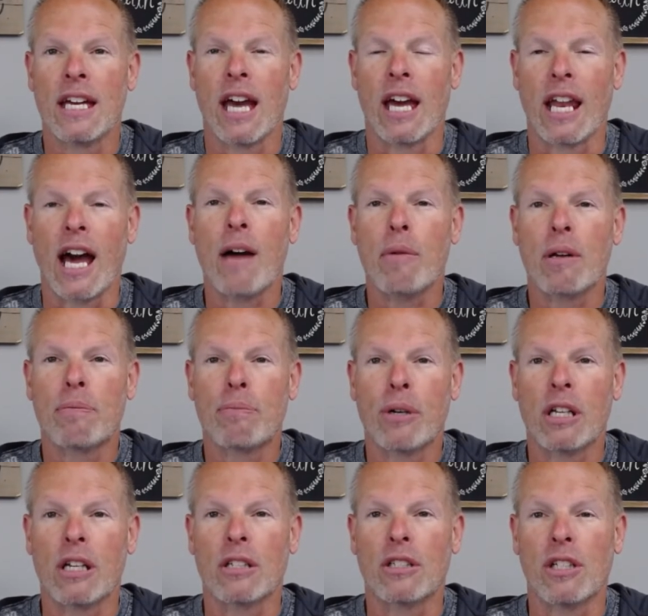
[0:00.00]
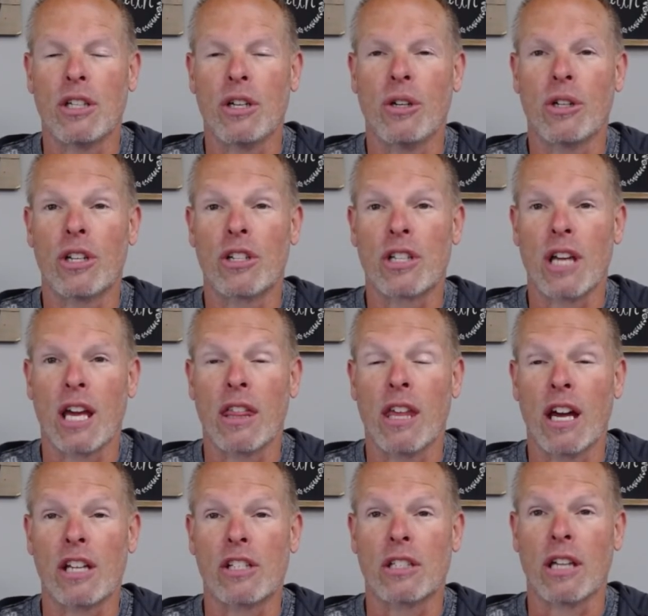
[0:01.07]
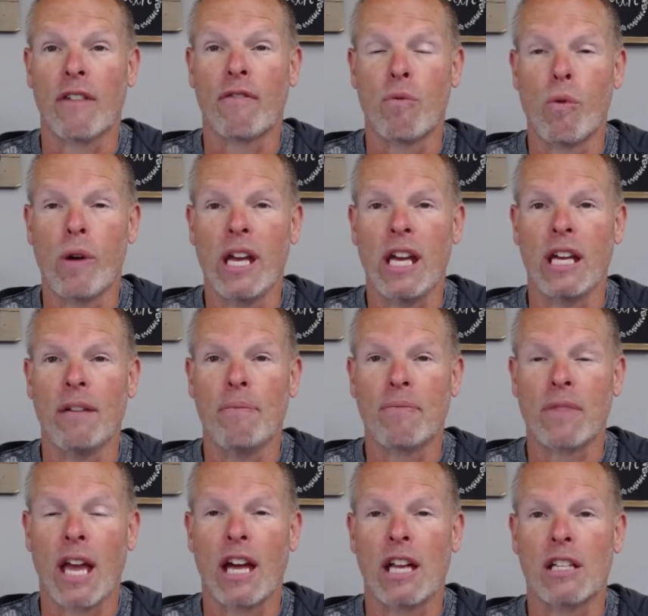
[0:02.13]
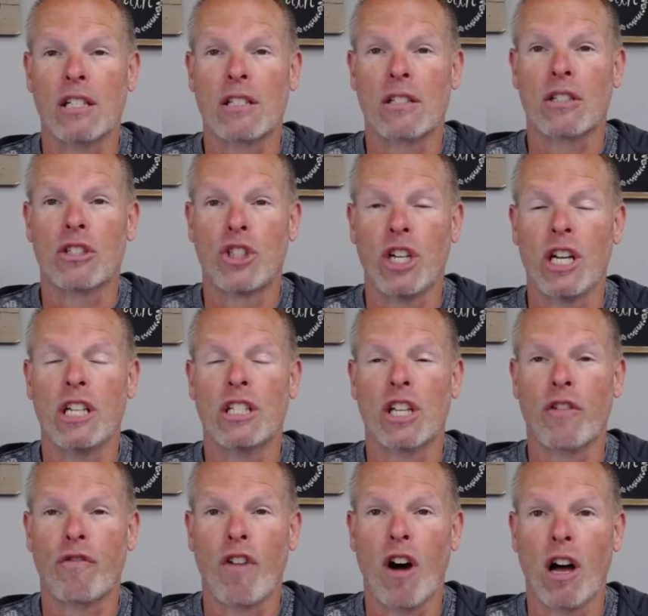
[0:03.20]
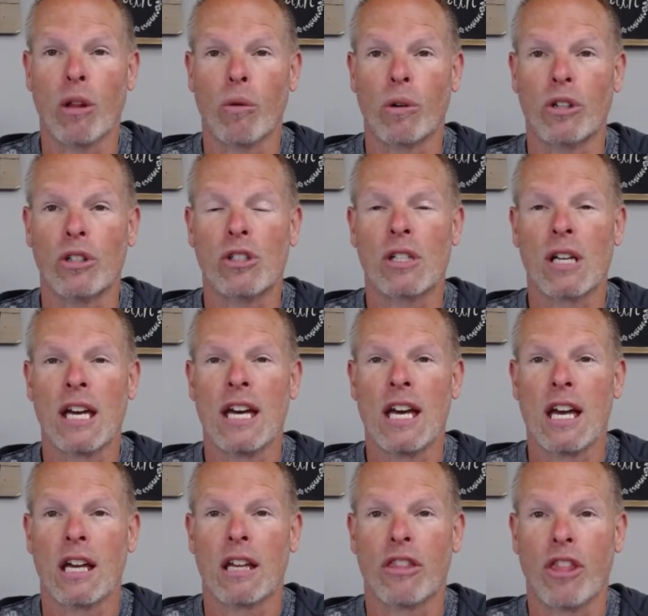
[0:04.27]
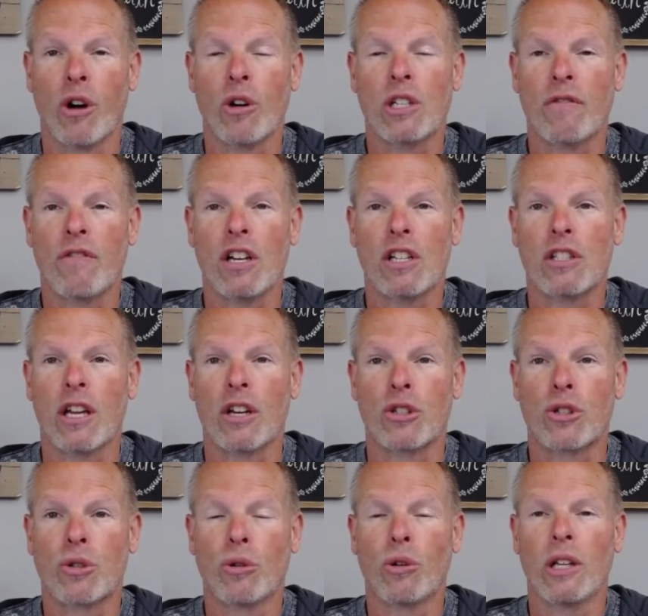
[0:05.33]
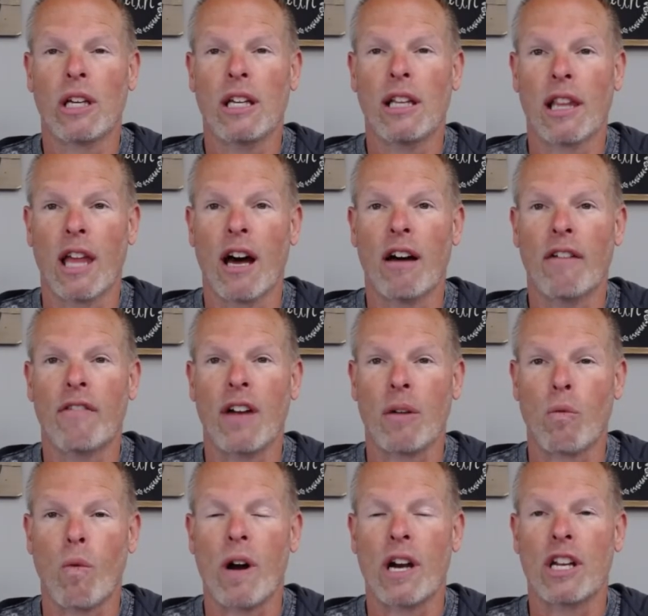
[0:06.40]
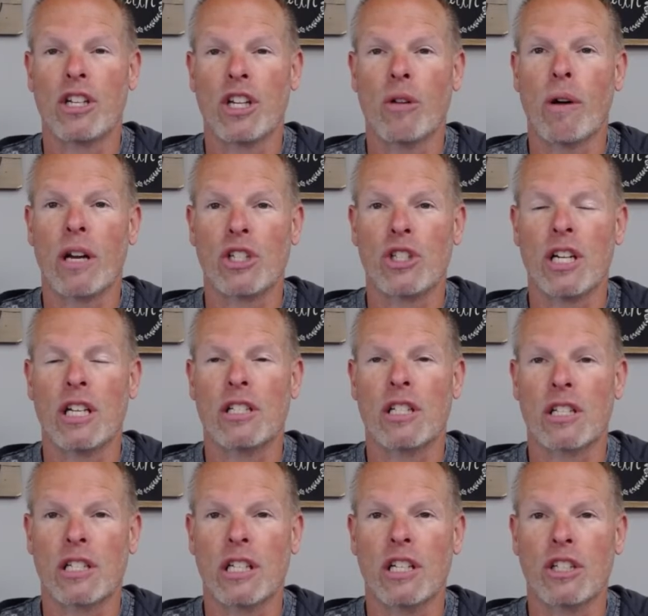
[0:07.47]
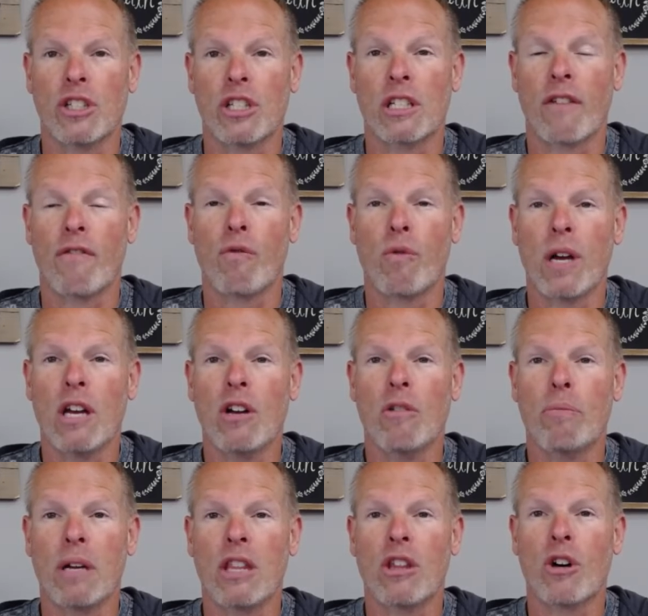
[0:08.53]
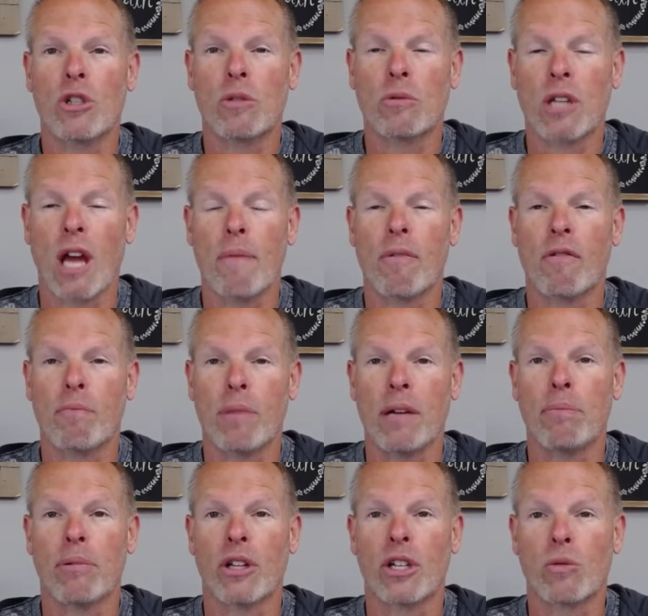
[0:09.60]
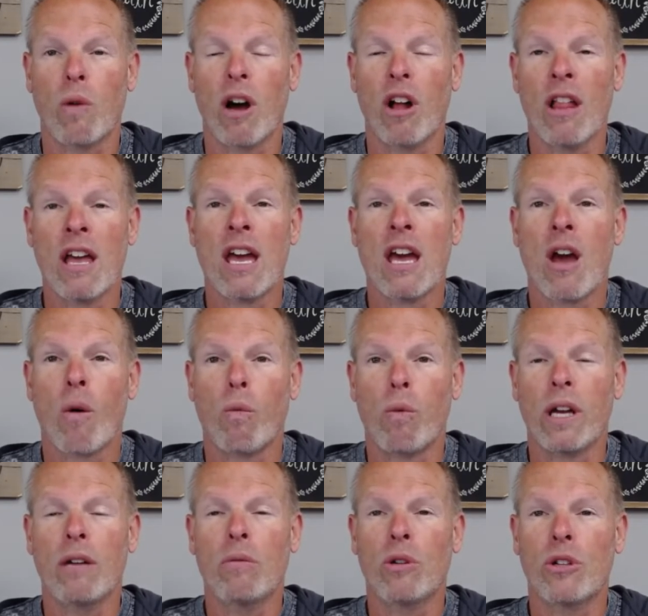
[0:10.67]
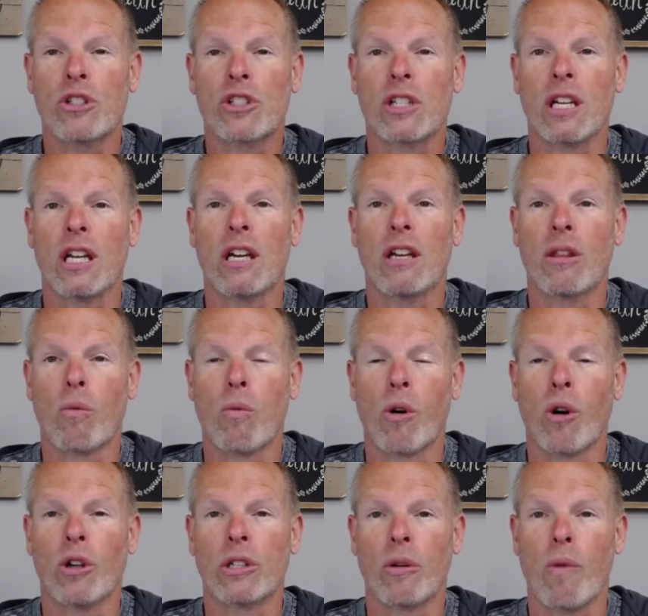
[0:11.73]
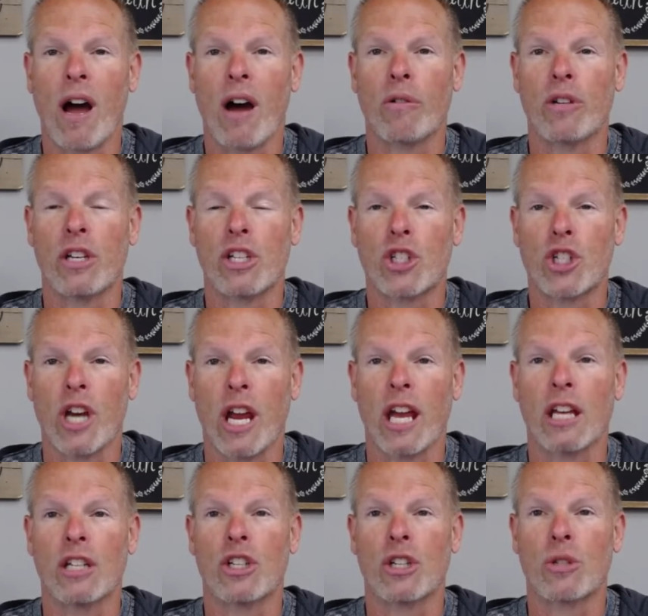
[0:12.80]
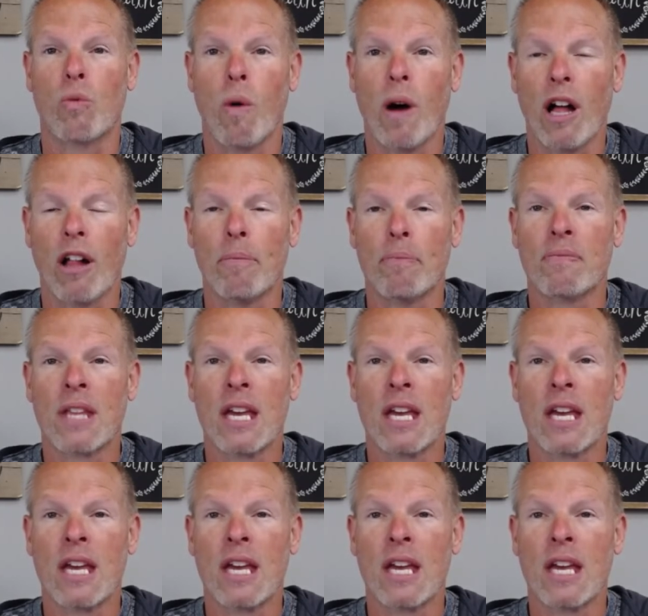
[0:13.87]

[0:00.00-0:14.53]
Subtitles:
And I would put it to you to say this: if we, as Jesus followers, those of us that truly love and want to do what Jesus teaches, if we'll be those type of people as well, we will see the world around us change as well.